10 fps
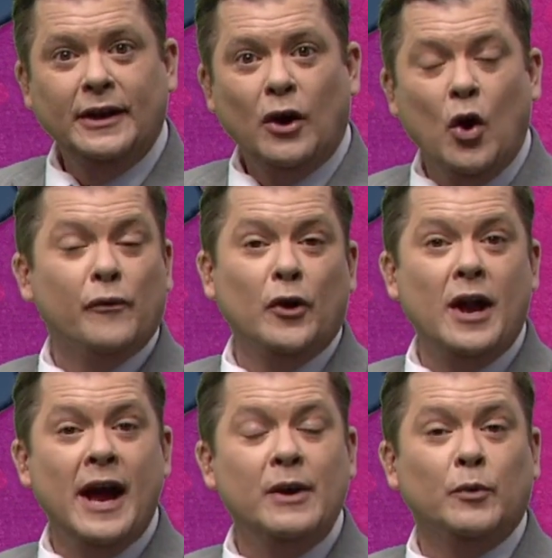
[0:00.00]

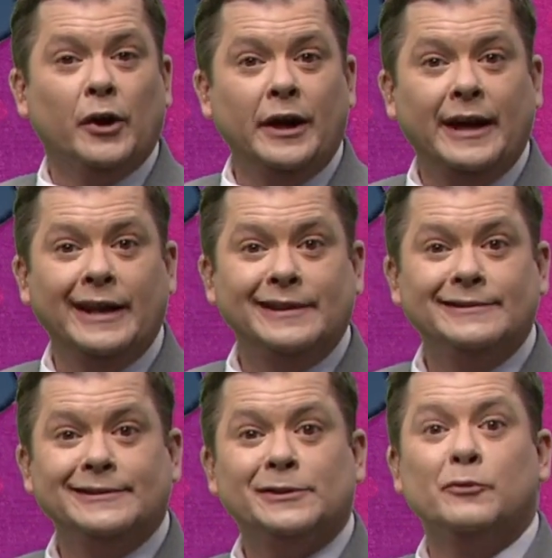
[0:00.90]
Overnight, we're going to get
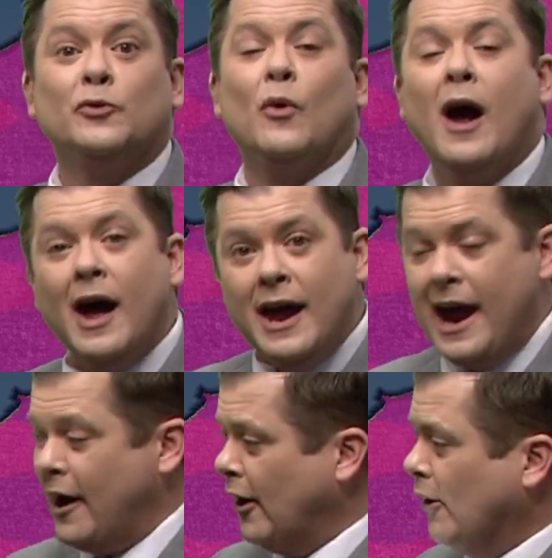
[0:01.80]
some dry
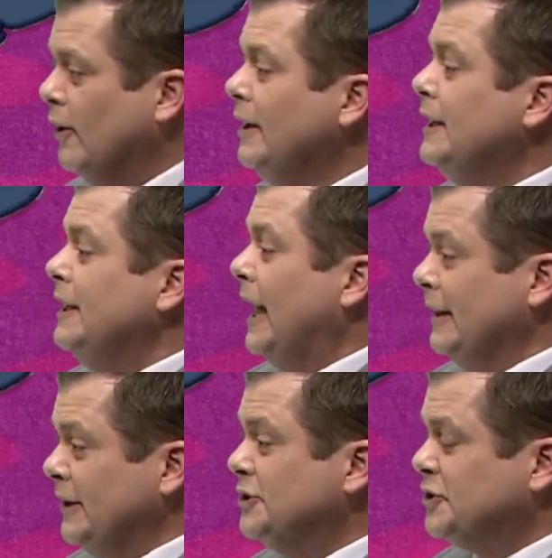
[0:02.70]
air,
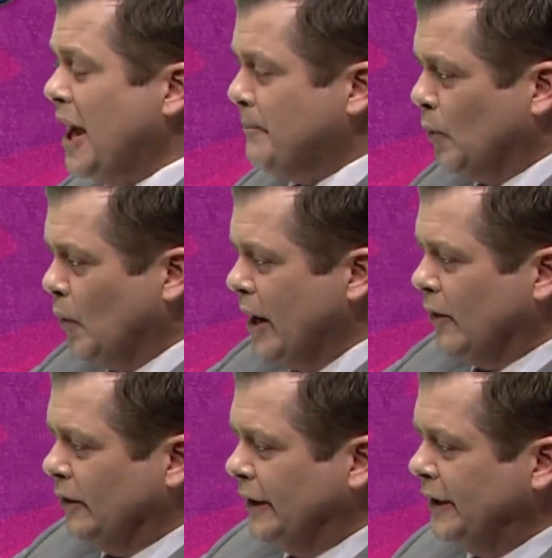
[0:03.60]
at least
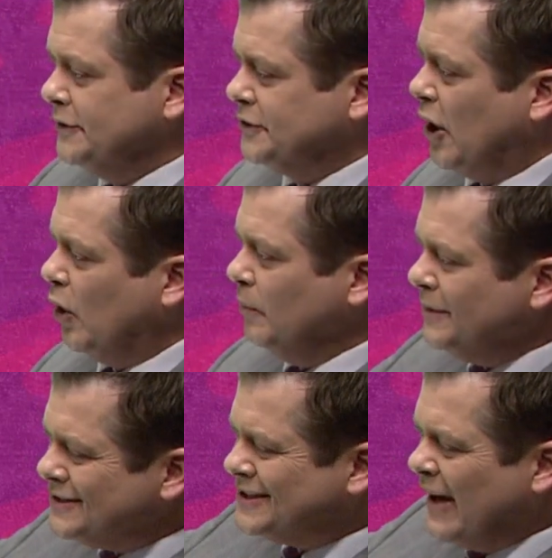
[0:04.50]
temporarily. So,
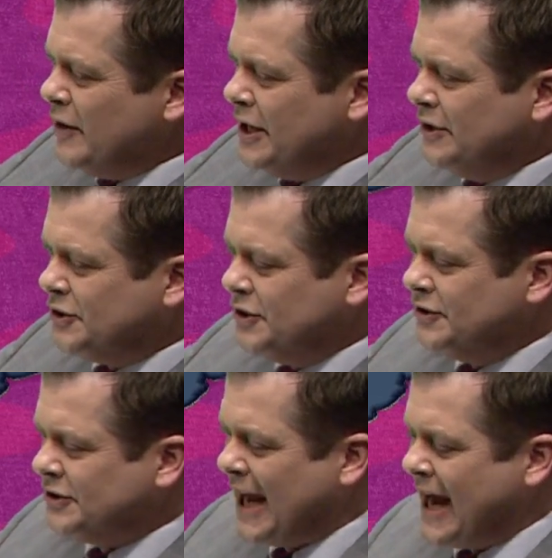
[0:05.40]
seven
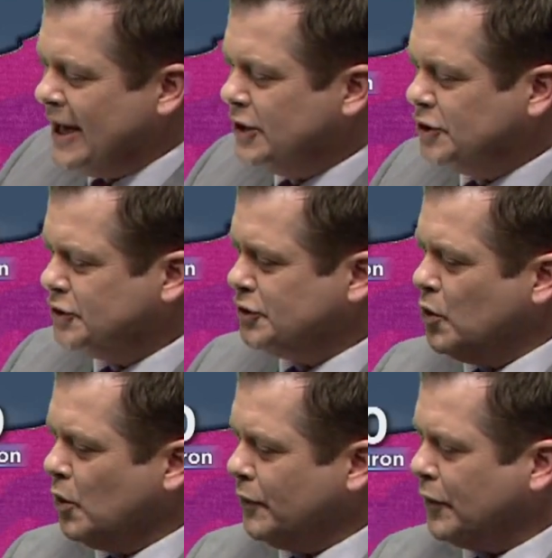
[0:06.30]
inches to eight inches
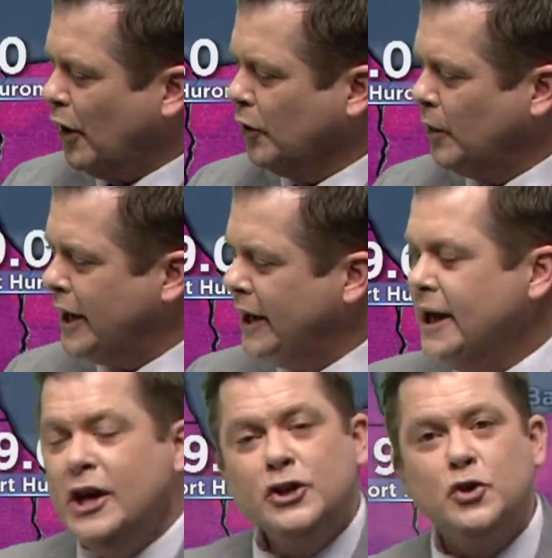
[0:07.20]
north, all the way
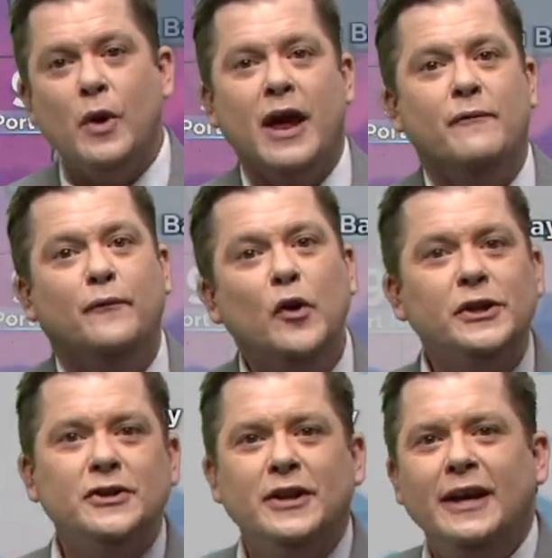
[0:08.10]
to a
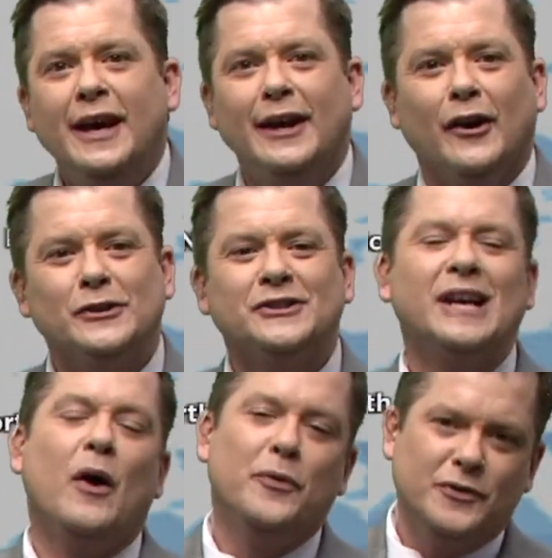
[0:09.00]
foot in our
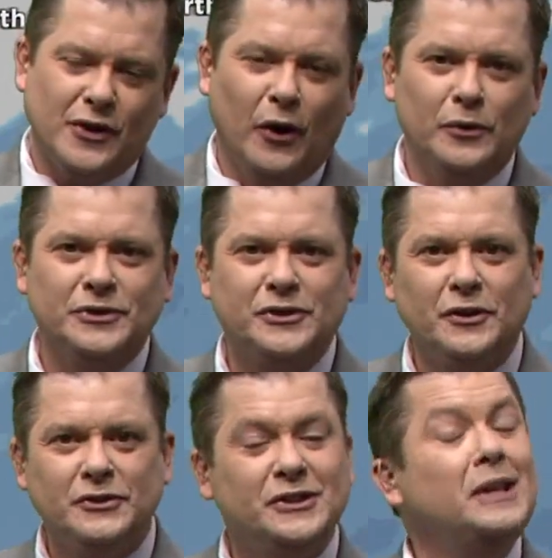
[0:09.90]
south zone
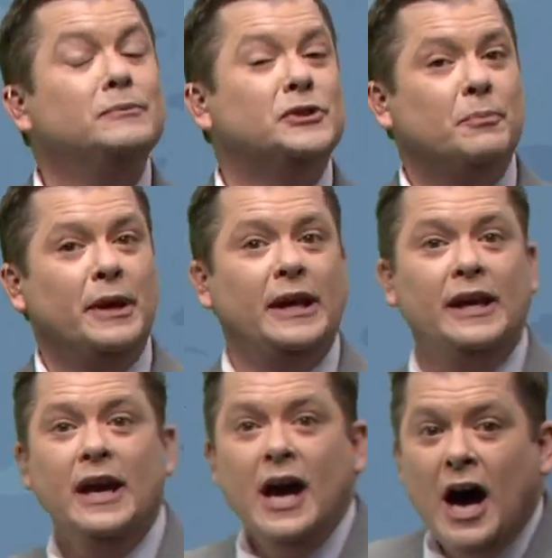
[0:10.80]
still seems to
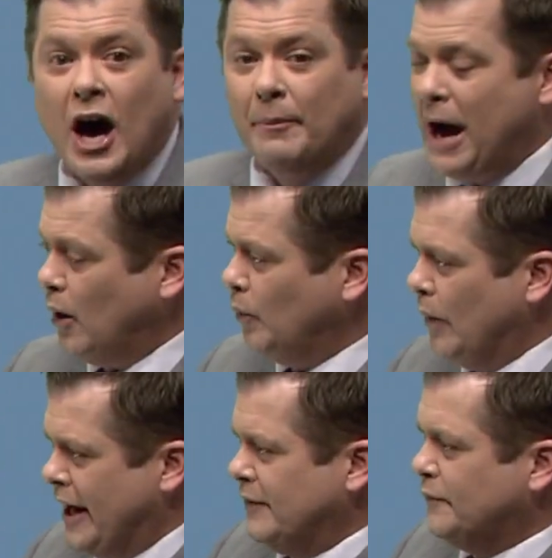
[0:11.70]
be about
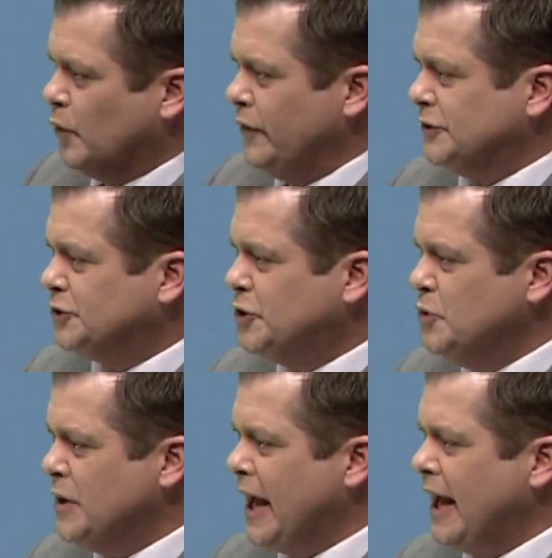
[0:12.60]
right for this
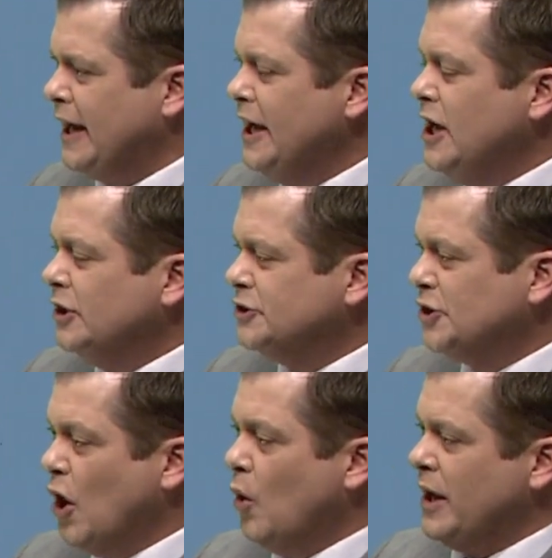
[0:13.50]
two day
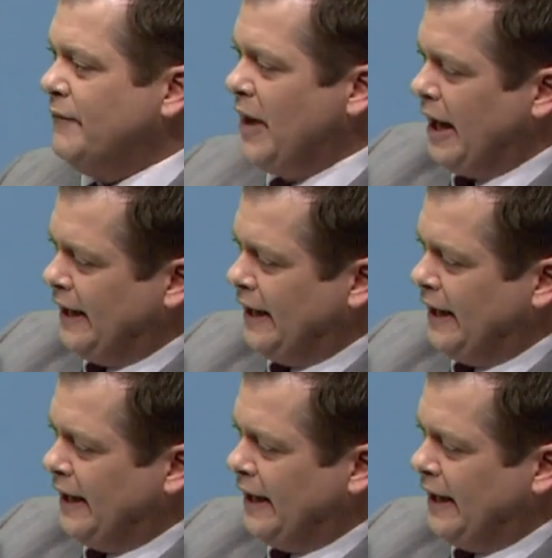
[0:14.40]
snow event.